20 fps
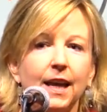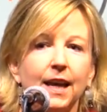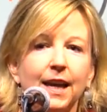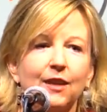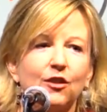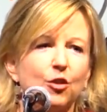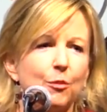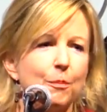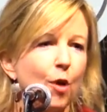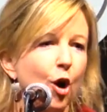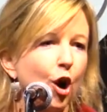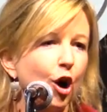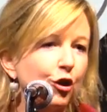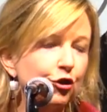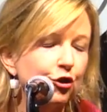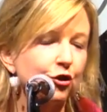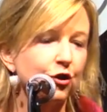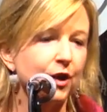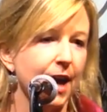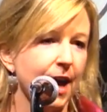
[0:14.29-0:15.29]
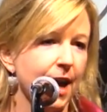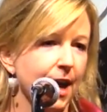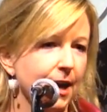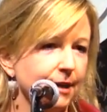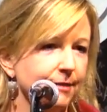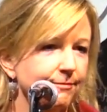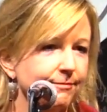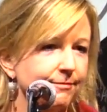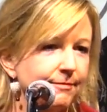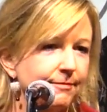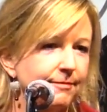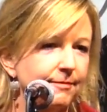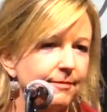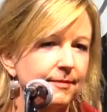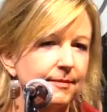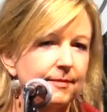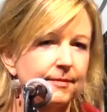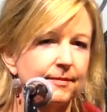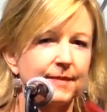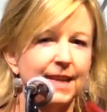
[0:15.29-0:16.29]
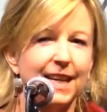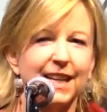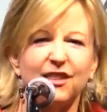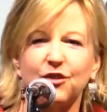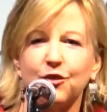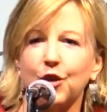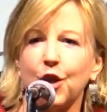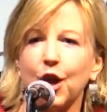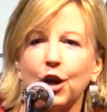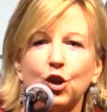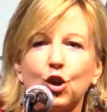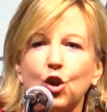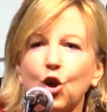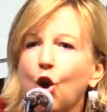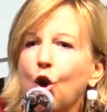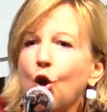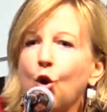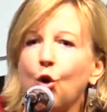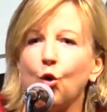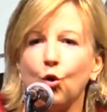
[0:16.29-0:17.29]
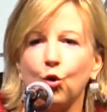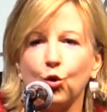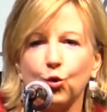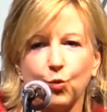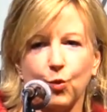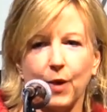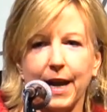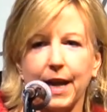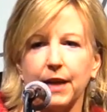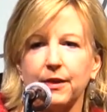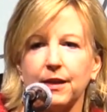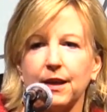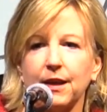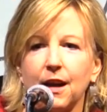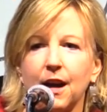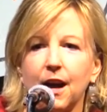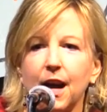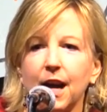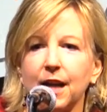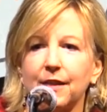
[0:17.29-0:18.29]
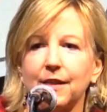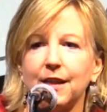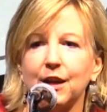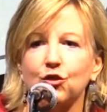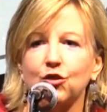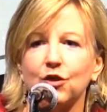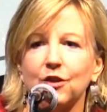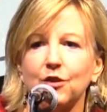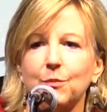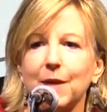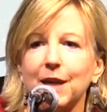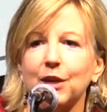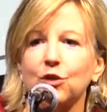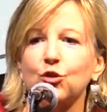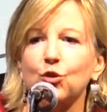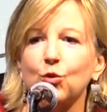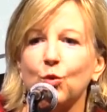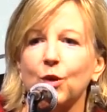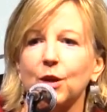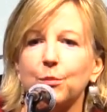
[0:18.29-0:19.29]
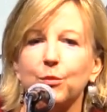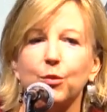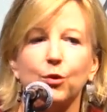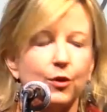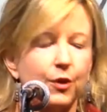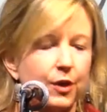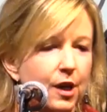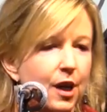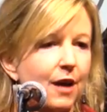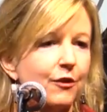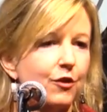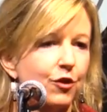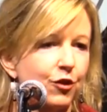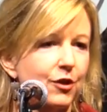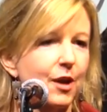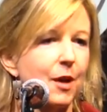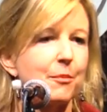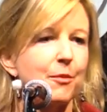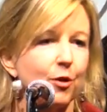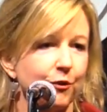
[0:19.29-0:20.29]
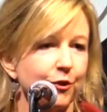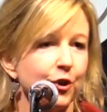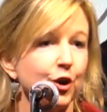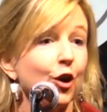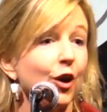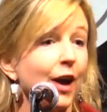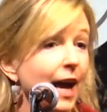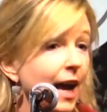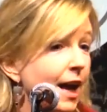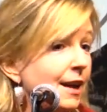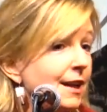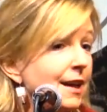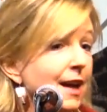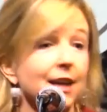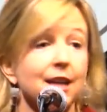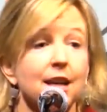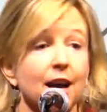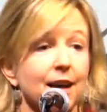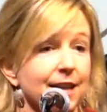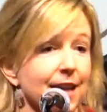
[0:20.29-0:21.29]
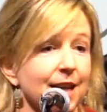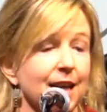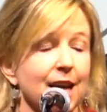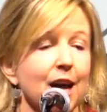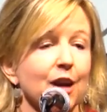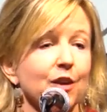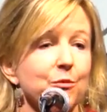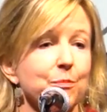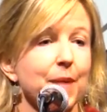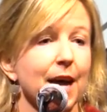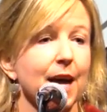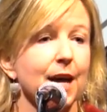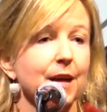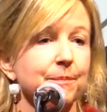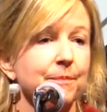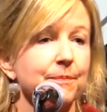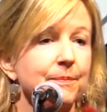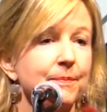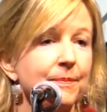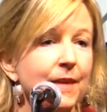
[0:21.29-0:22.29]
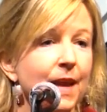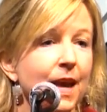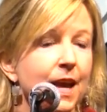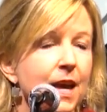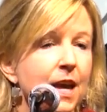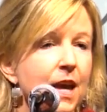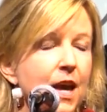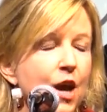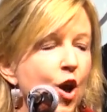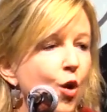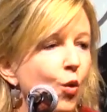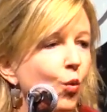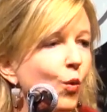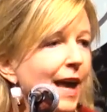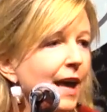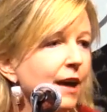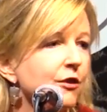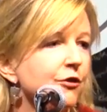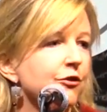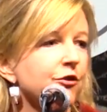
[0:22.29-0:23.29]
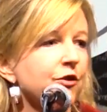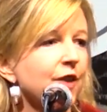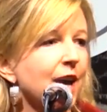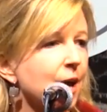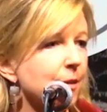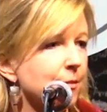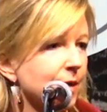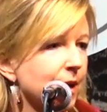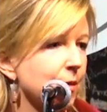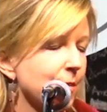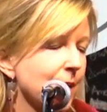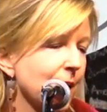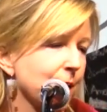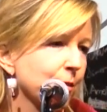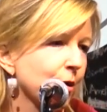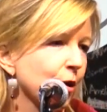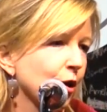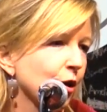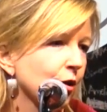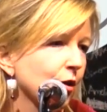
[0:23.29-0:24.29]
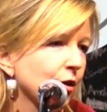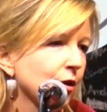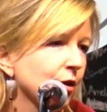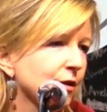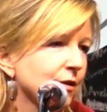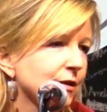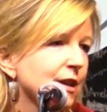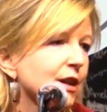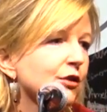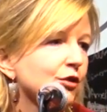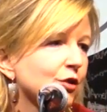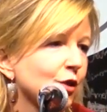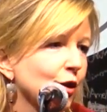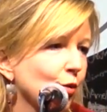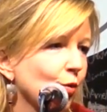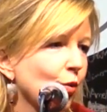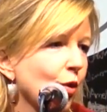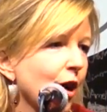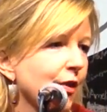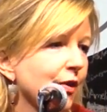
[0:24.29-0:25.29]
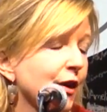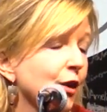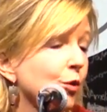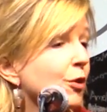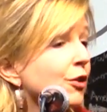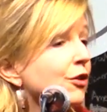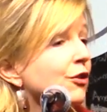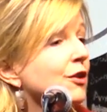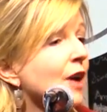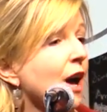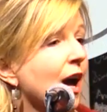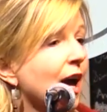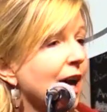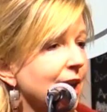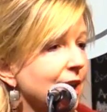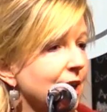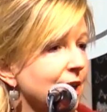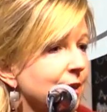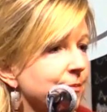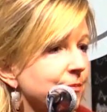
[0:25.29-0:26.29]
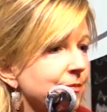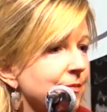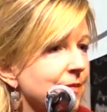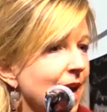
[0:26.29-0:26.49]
It's a March day. It's the cold rain, the kind that just makes you want to pull the covers up over your head and not get out of bed. We had a family member, distant one, that was dying.